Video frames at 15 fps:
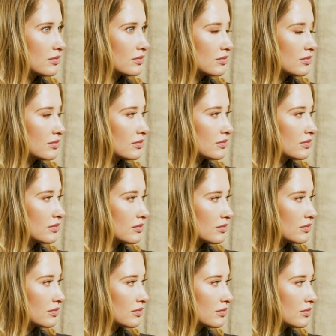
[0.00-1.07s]

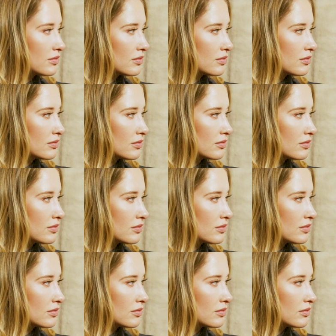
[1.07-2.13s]

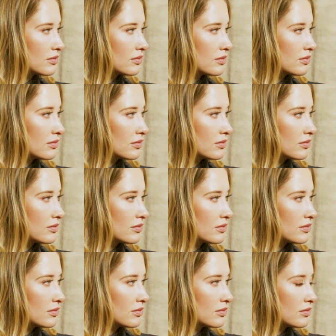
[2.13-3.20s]

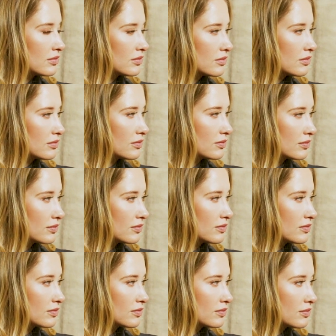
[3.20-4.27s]

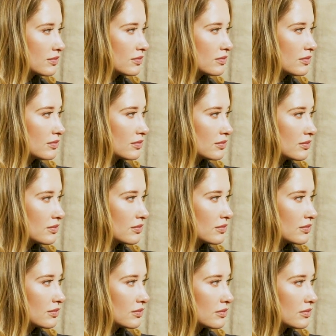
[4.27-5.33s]

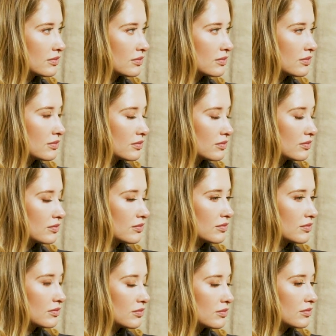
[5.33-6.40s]

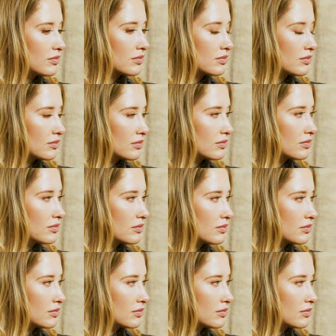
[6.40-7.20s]
[no speech]